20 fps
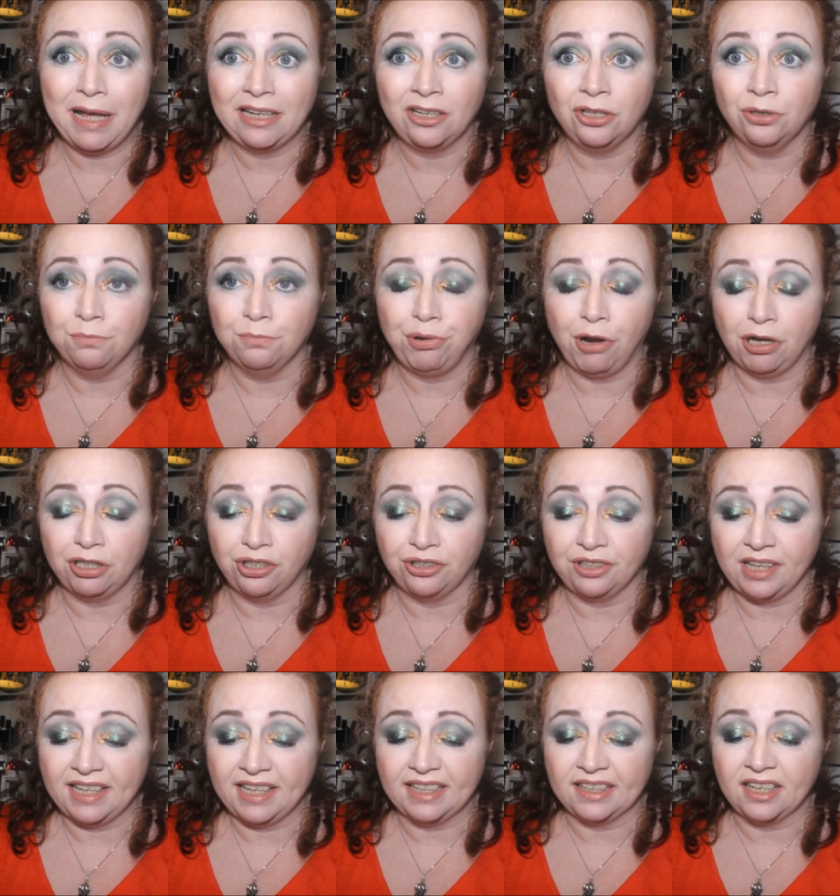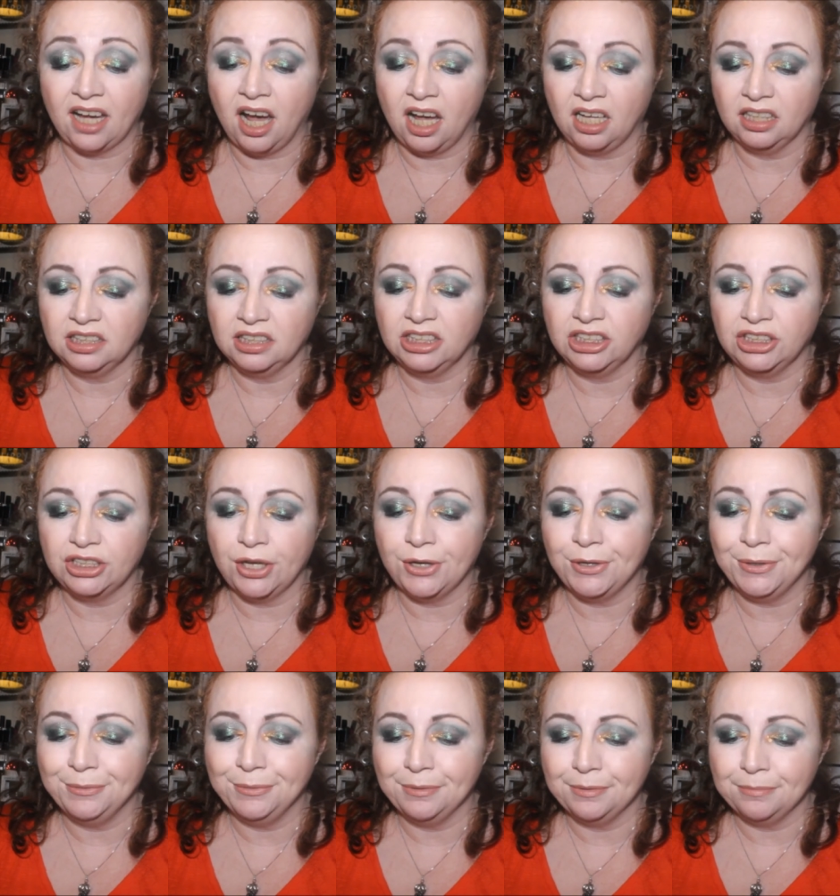backup product that I got.
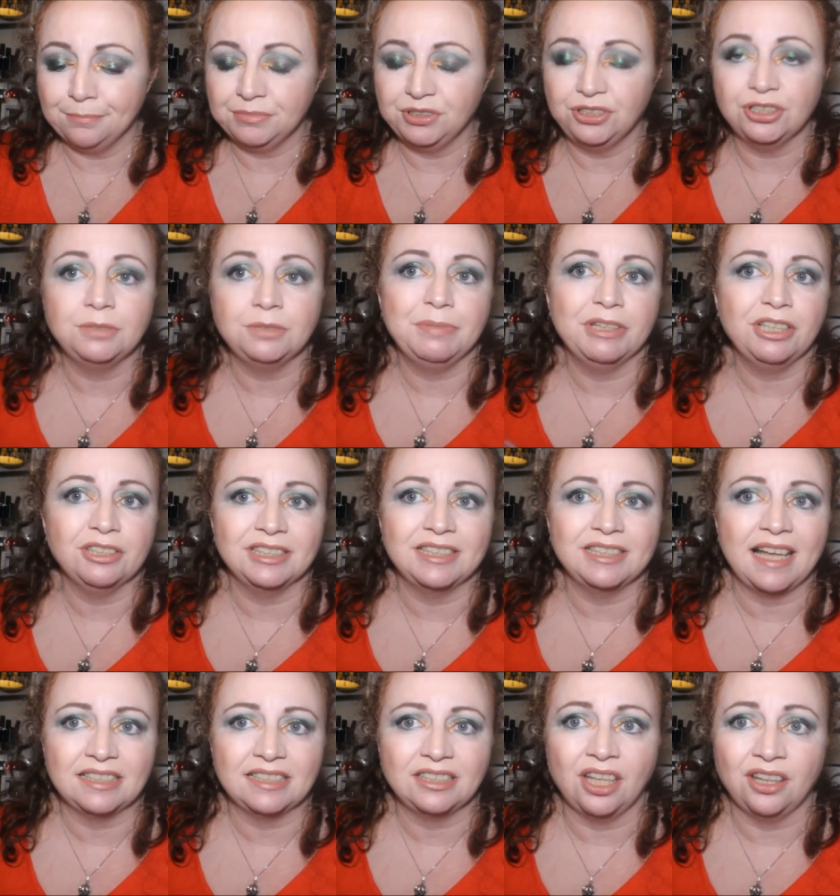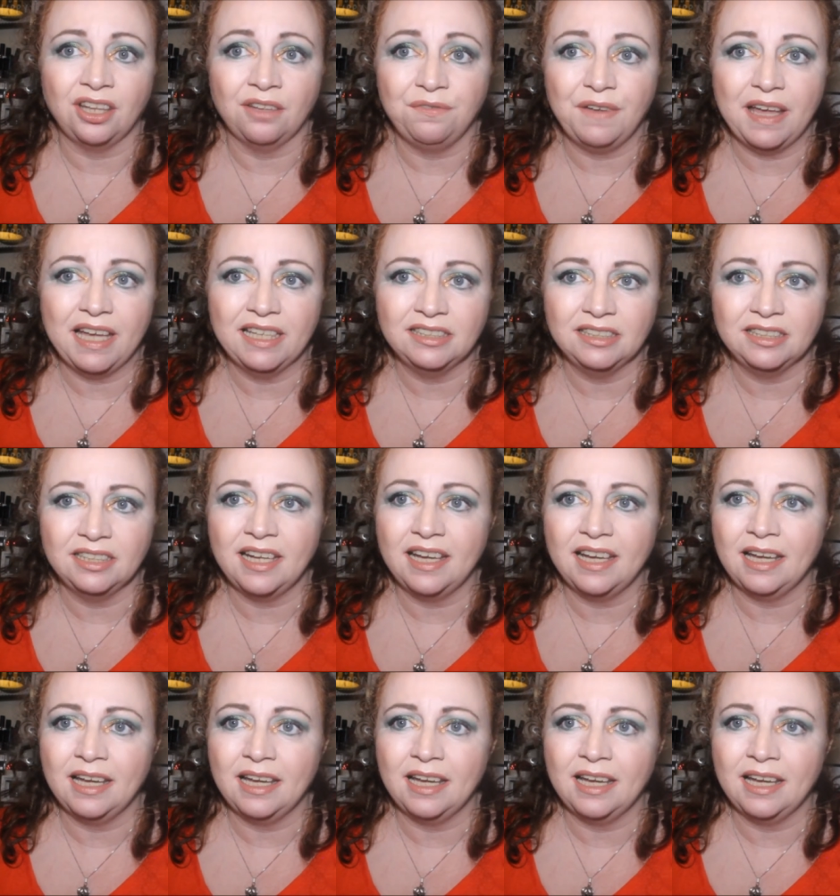So just because that's on the face today.